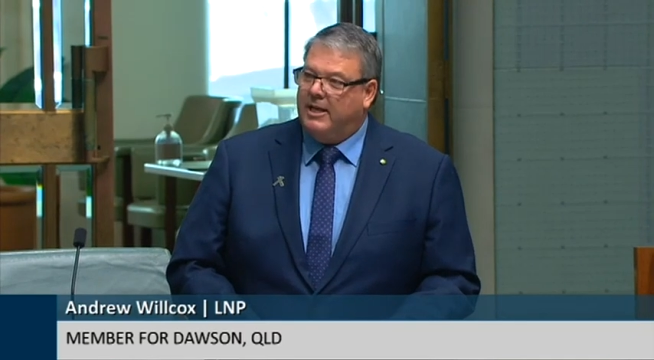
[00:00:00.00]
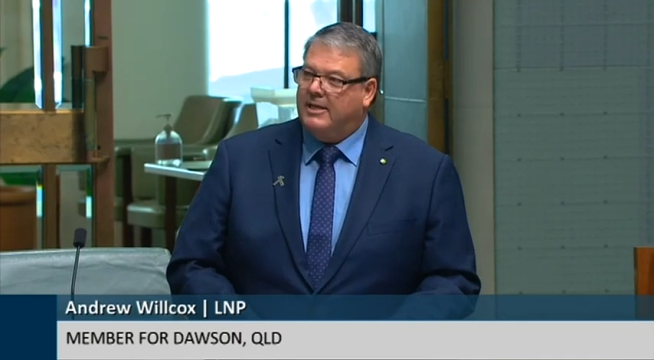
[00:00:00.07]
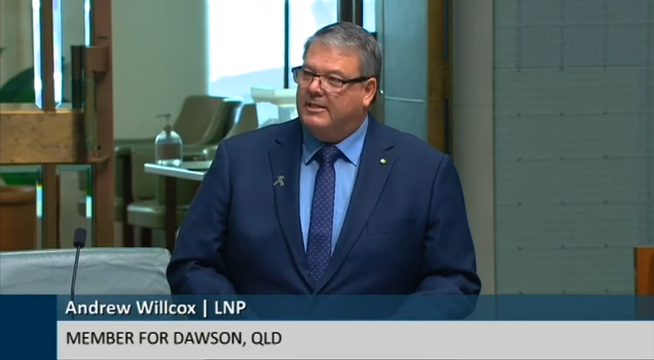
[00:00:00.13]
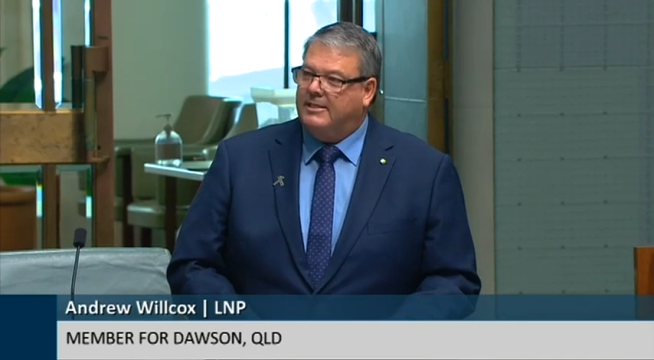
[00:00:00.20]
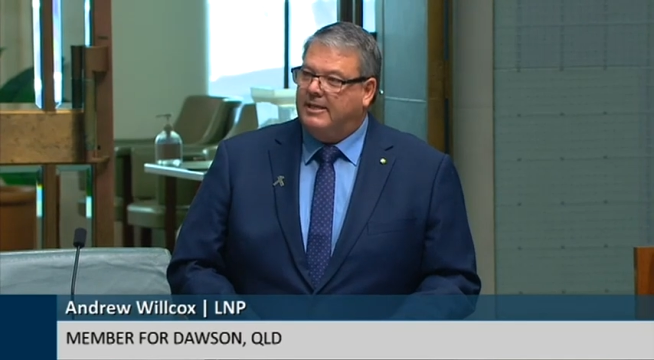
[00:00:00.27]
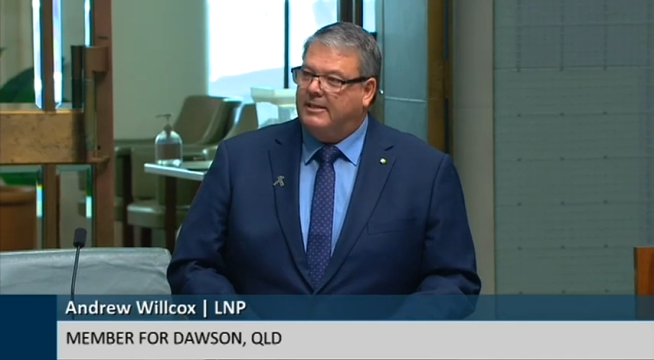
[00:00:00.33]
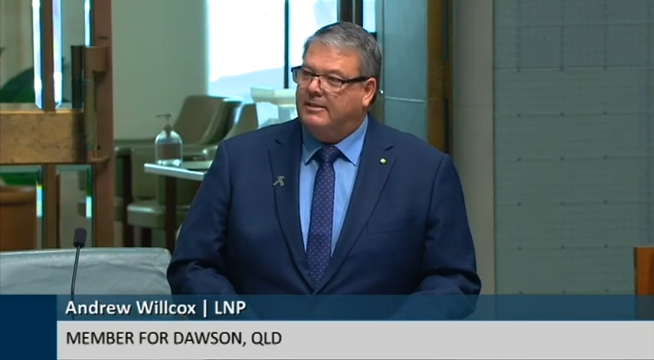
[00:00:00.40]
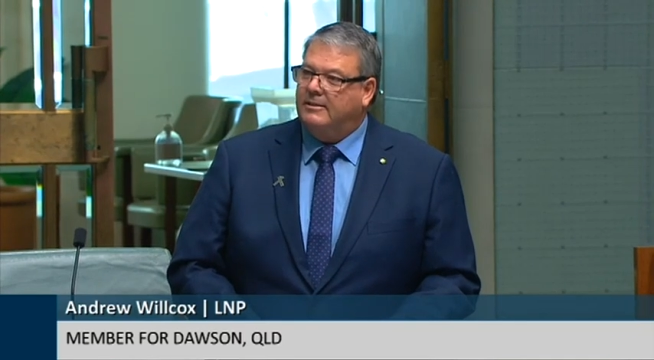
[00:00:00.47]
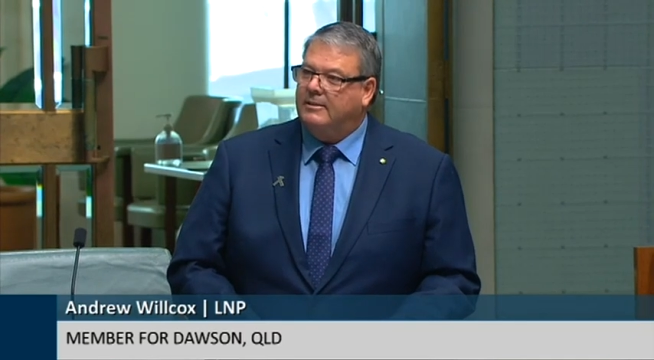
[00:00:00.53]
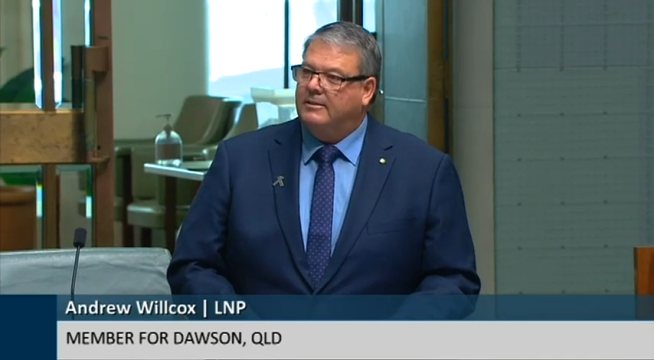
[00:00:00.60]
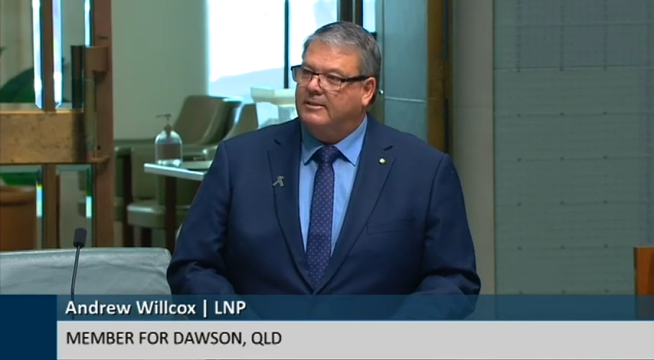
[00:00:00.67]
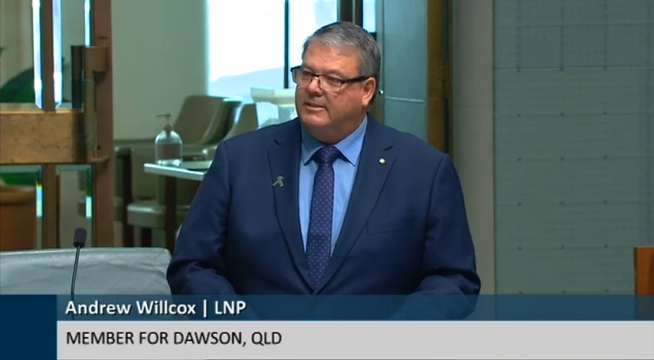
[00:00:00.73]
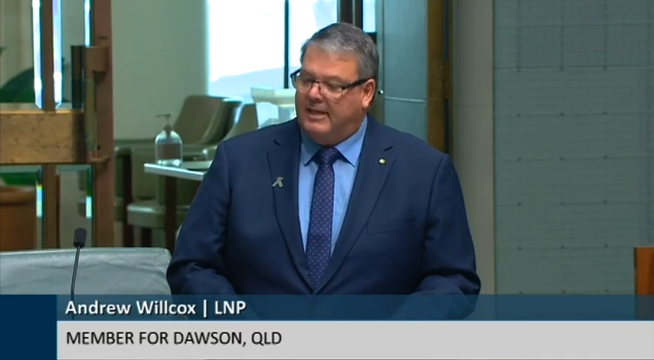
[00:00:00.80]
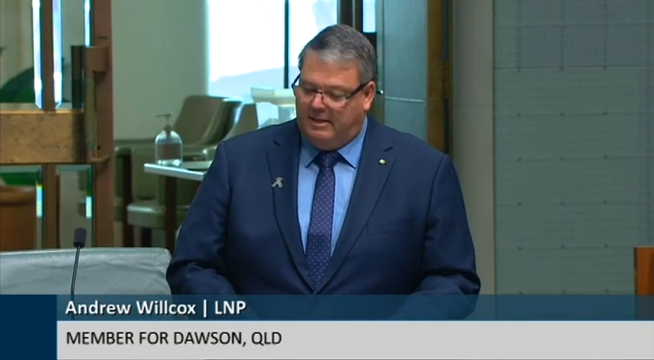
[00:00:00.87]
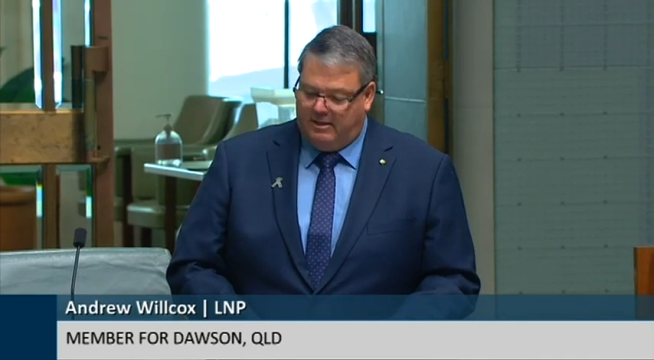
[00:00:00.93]

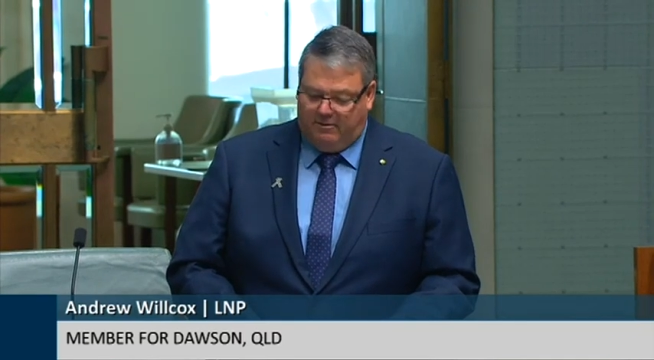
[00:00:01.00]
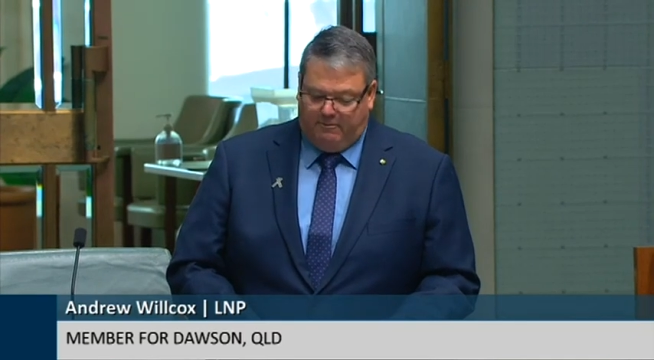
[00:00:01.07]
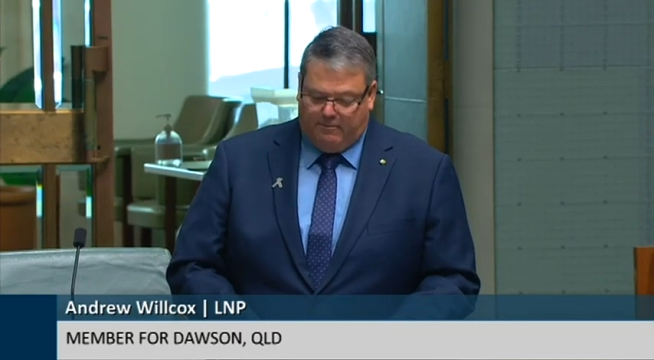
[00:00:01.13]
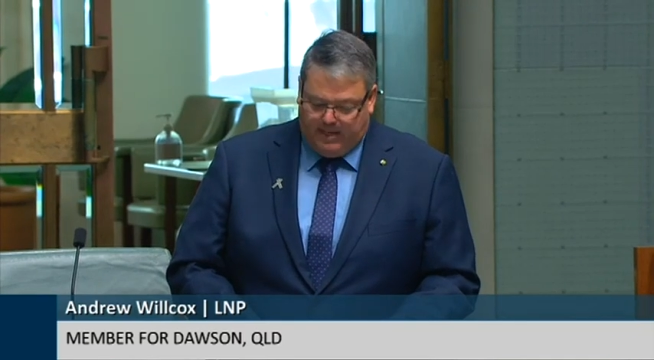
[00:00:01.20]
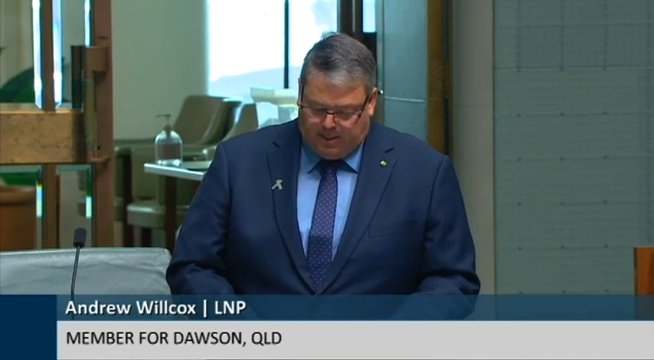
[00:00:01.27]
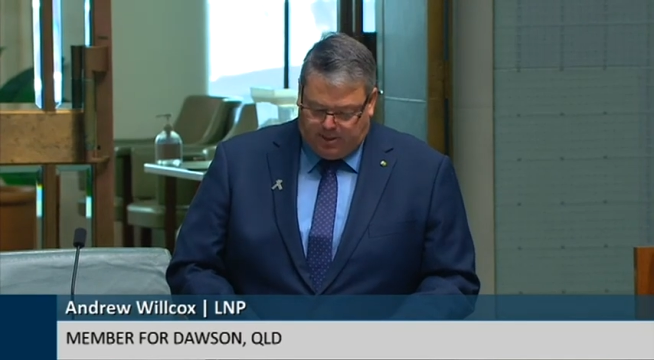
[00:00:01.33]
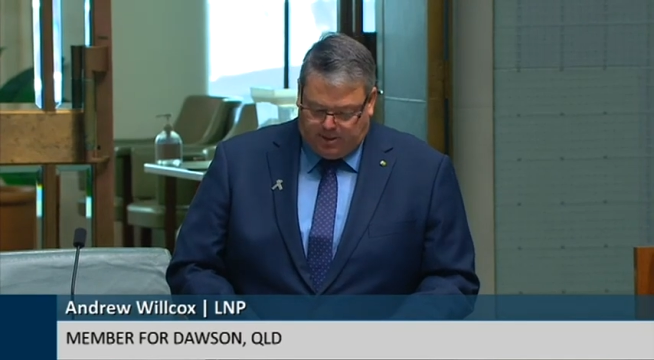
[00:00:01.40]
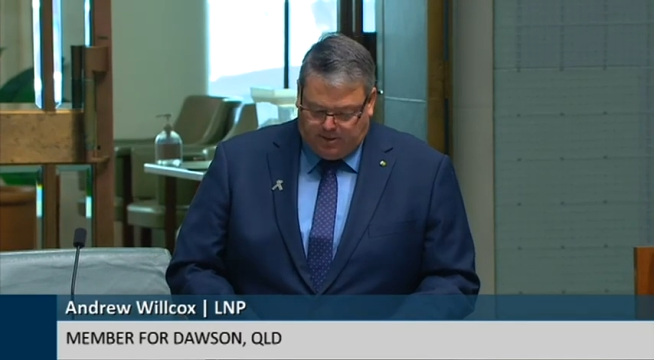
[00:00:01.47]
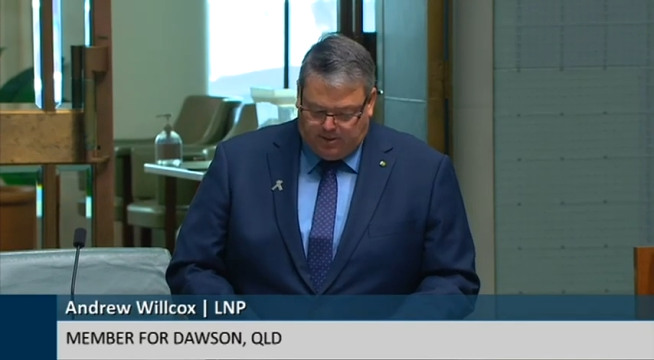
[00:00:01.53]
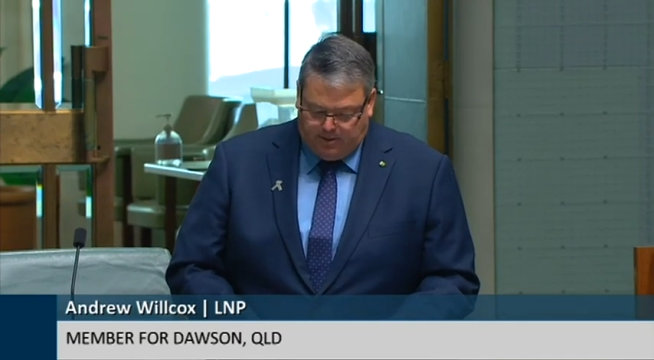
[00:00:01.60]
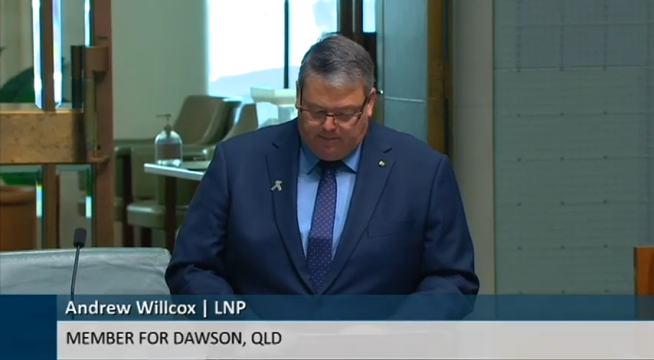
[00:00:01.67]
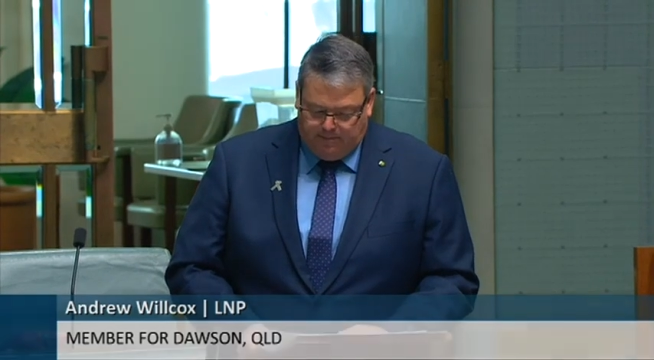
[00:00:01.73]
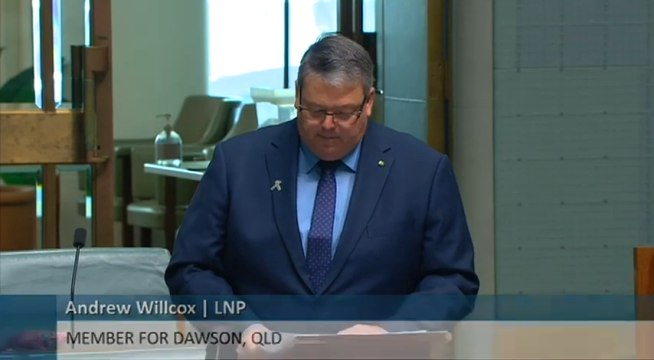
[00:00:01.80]
set of measures